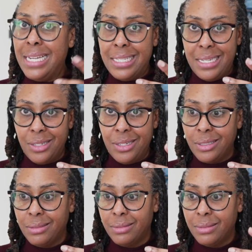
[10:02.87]
easier.
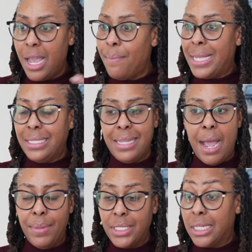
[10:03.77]
It makes it
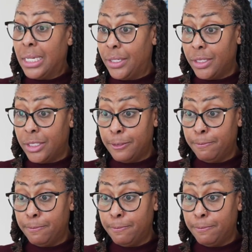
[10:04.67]
that much clearer.